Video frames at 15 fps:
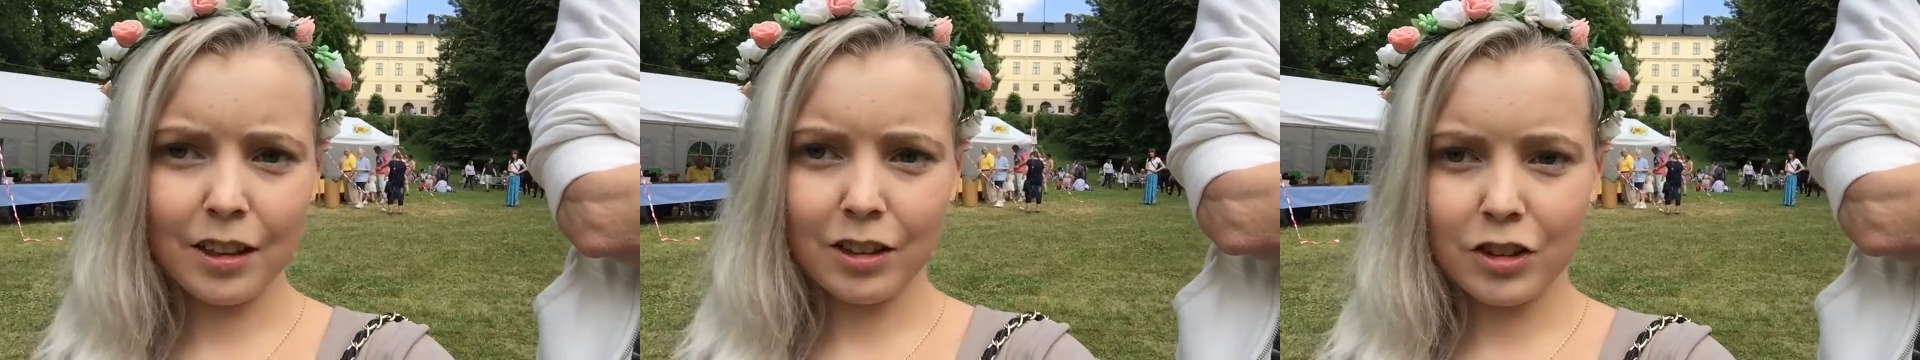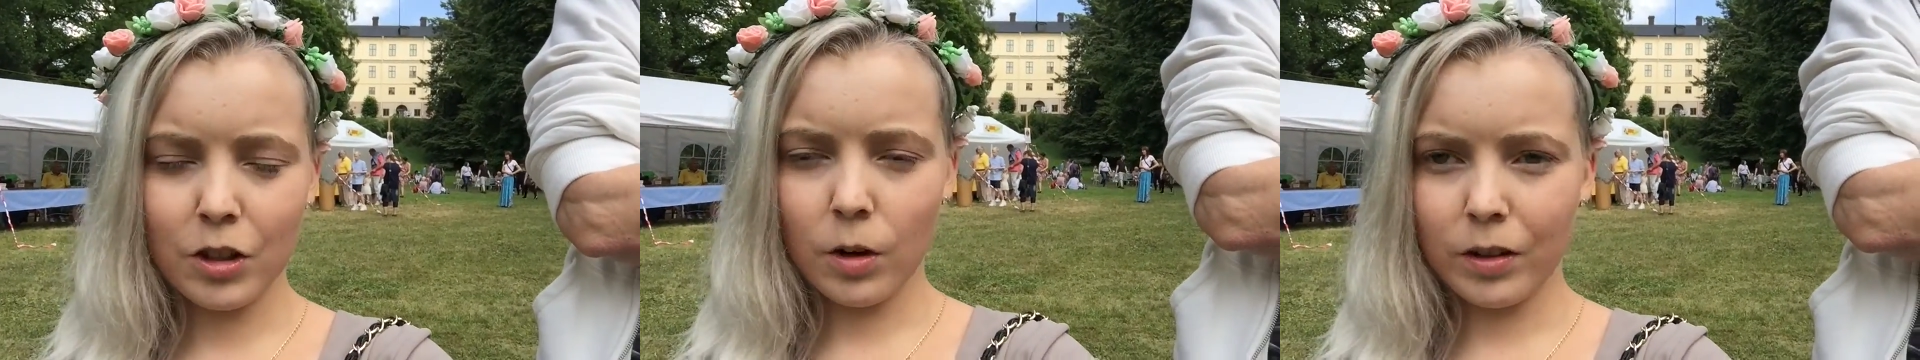
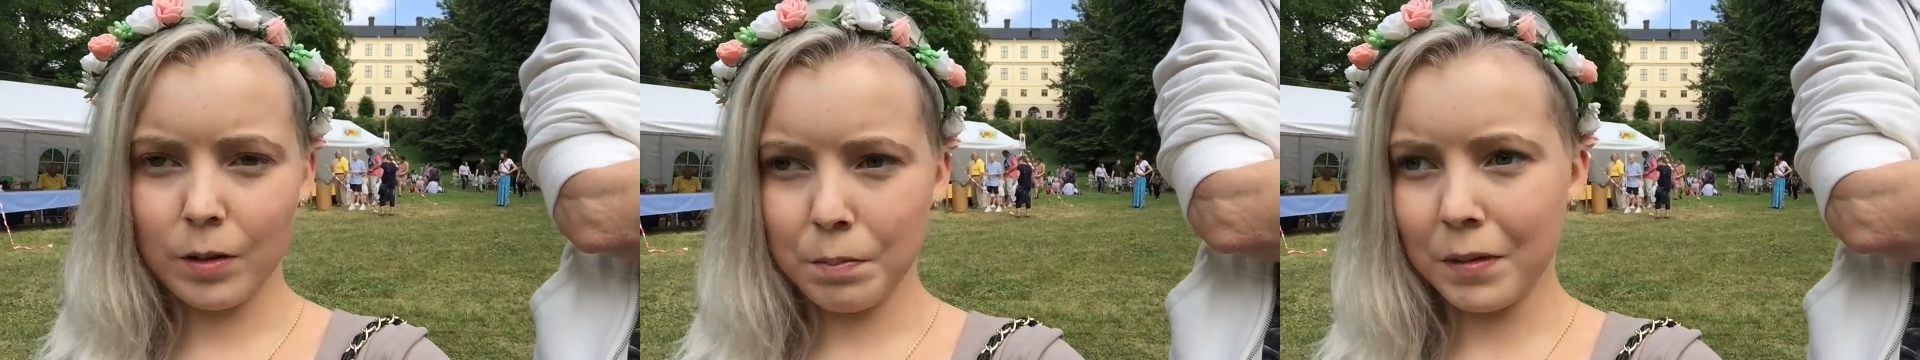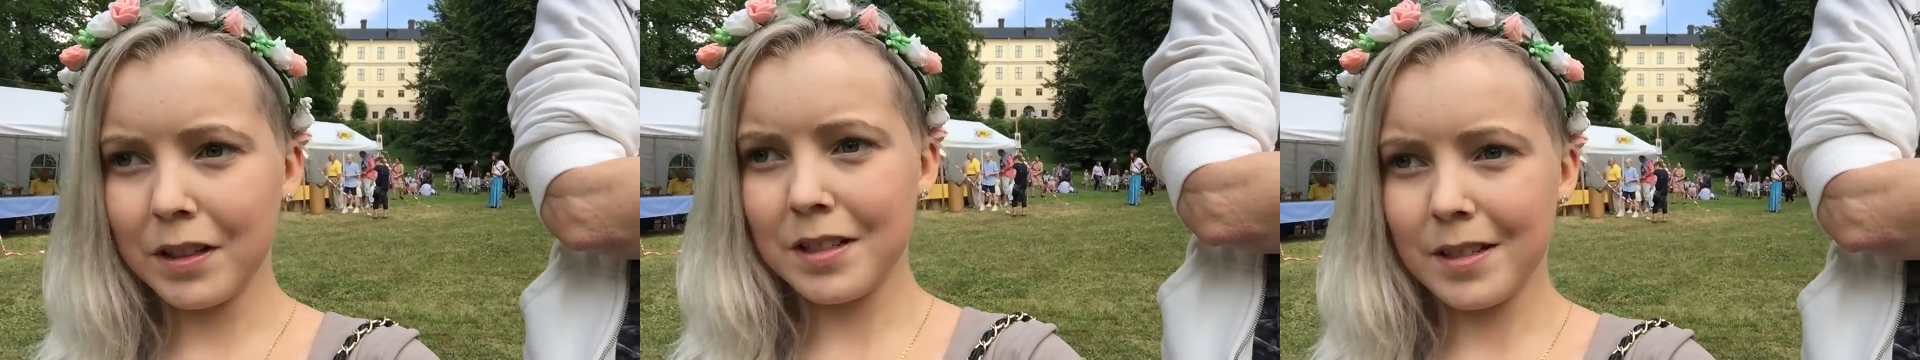during the
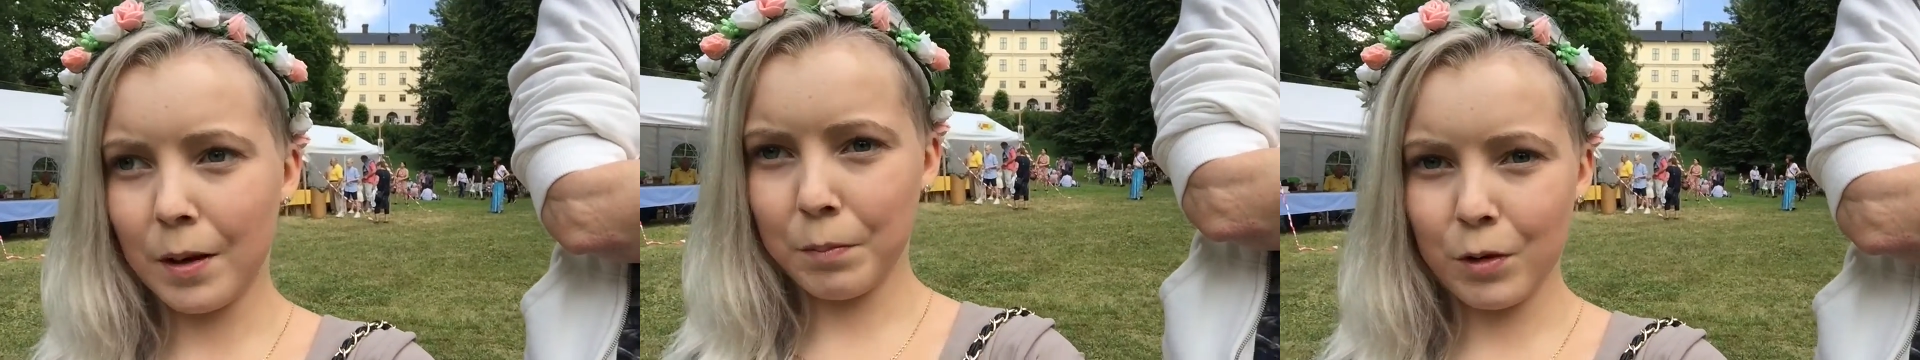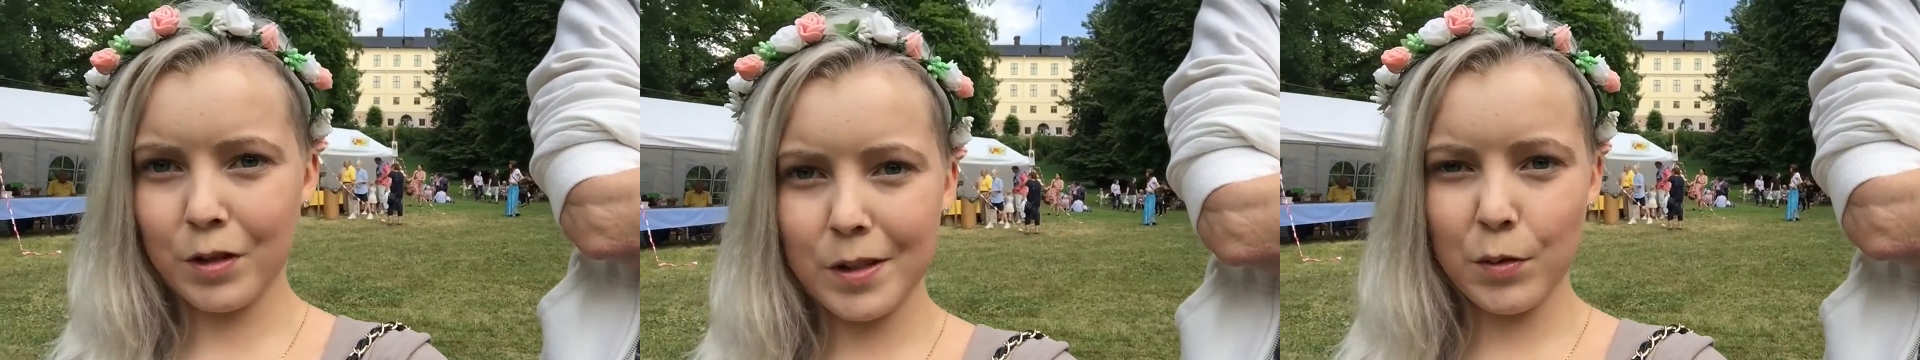
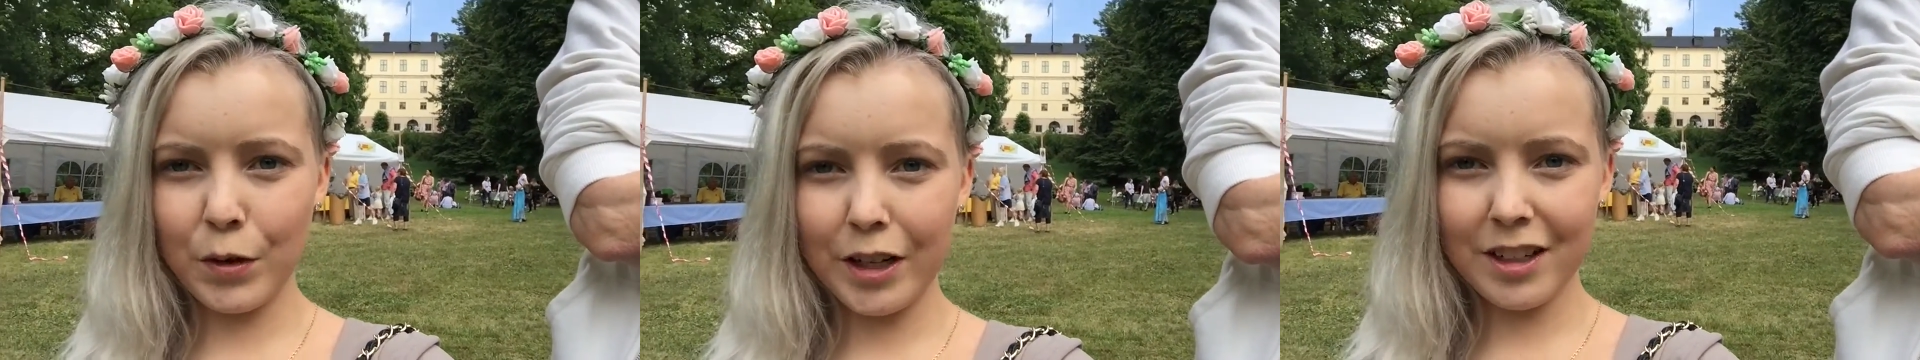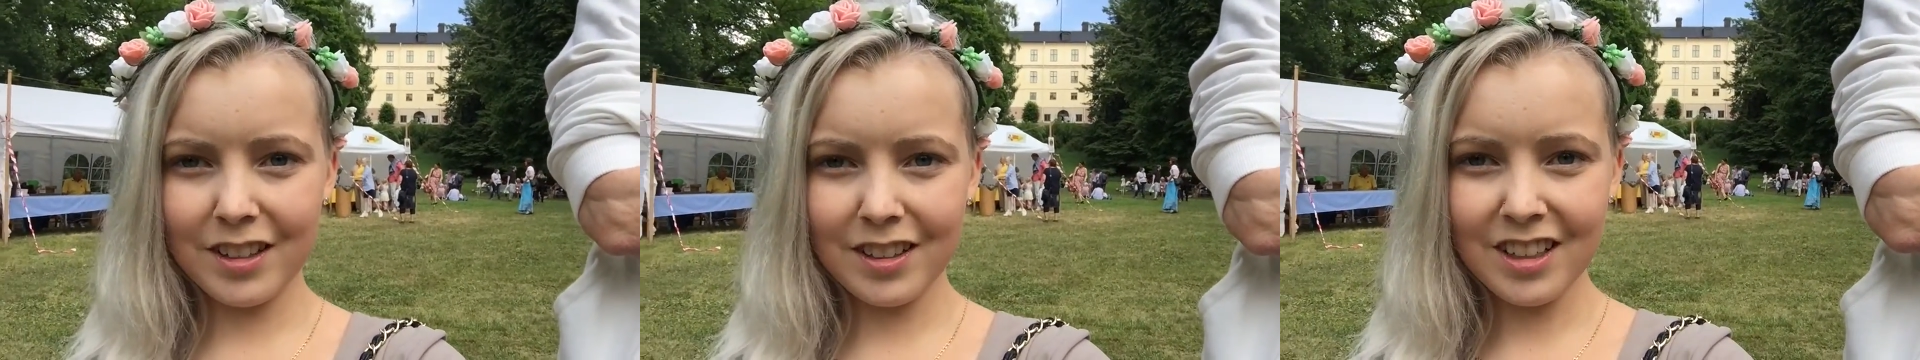midsummer in
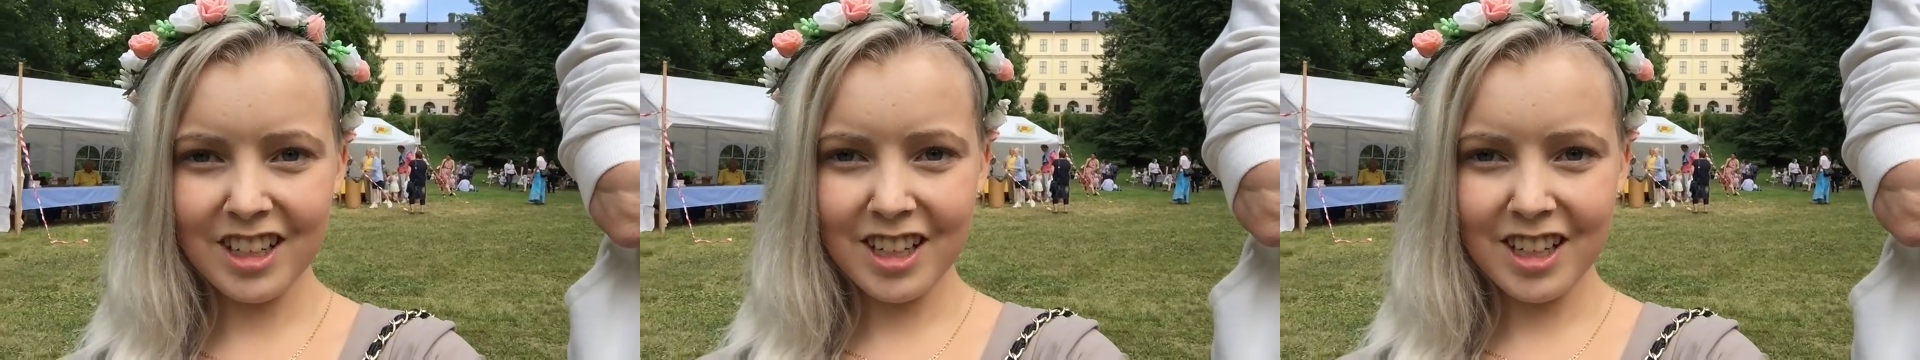Sweden,